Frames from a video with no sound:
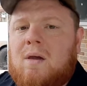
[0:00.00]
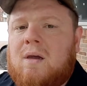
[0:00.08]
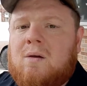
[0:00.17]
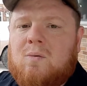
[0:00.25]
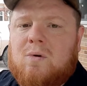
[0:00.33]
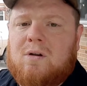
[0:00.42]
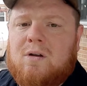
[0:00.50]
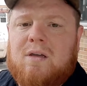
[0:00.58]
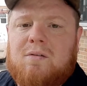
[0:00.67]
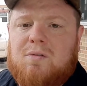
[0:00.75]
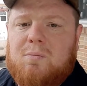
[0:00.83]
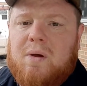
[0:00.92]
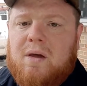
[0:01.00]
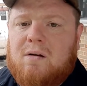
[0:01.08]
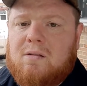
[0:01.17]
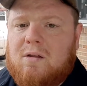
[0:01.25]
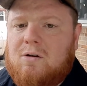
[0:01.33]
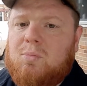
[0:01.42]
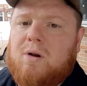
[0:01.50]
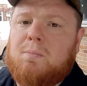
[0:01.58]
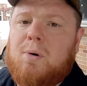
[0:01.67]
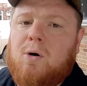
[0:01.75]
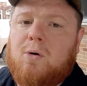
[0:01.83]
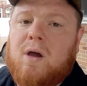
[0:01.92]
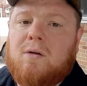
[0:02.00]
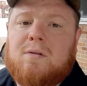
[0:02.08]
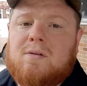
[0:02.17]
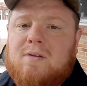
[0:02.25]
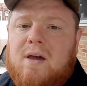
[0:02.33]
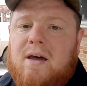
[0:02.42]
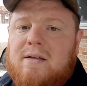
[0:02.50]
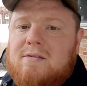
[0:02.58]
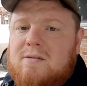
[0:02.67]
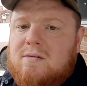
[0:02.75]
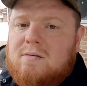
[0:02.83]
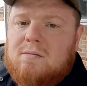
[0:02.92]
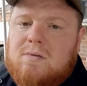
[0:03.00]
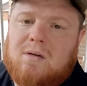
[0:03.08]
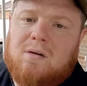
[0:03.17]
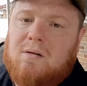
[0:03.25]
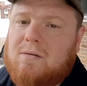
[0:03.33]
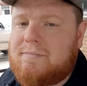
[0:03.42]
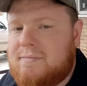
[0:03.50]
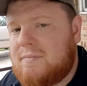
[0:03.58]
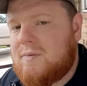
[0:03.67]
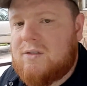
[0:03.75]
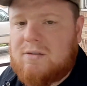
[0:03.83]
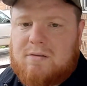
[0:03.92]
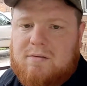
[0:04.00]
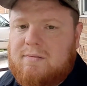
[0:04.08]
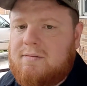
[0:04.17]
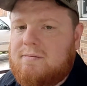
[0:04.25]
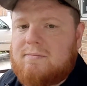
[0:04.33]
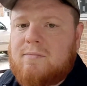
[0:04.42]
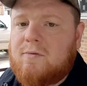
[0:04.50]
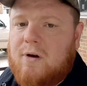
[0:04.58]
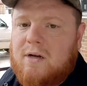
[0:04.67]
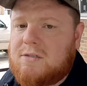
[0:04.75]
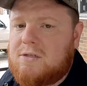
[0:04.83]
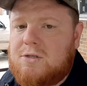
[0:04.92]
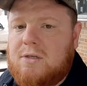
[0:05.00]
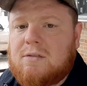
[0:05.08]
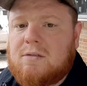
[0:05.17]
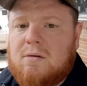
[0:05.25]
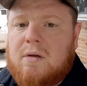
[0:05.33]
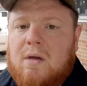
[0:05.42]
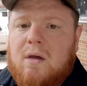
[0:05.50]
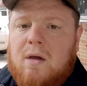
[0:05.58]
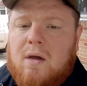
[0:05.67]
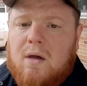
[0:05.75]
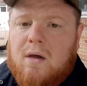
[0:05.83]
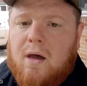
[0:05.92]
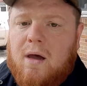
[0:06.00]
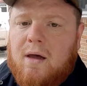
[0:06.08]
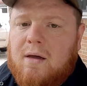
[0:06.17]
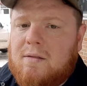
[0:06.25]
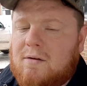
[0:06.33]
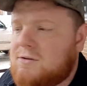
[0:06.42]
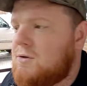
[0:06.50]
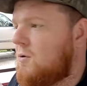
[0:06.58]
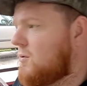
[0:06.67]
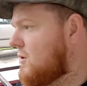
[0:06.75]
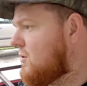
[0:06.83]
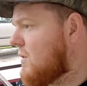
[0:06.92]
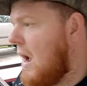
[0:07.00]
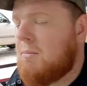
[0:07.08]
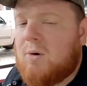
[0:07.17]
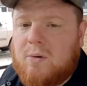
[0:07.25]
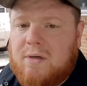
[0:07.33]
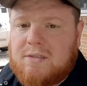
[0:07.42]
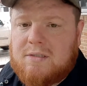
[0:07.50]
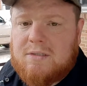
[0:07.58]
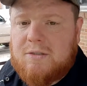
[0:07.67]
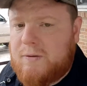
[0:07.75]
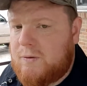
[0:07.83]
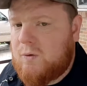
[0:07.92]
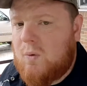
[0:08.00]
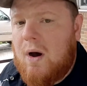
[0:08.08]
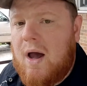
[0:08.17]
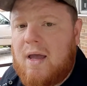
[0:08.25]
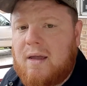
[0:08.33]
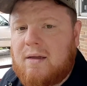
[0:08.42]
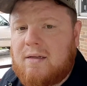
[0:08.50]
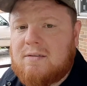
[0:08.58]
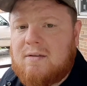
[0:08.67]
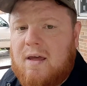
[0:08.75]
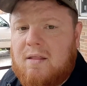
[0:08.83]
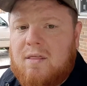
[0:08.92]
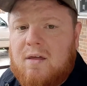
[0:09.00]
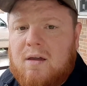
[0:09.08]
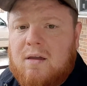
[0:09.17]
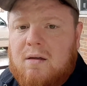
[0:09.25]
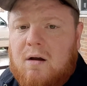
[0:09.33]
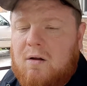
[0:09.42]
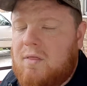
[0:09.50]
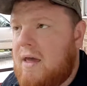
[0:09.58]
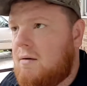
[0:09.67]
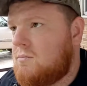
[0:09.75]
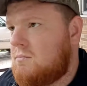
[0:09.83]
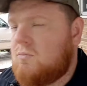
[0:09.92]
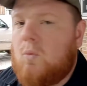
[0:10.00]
and we're going to give the bed a little bit of poke out the sides, so just for S&Gs. There's no real rhyme or reason to why it's that thick, or that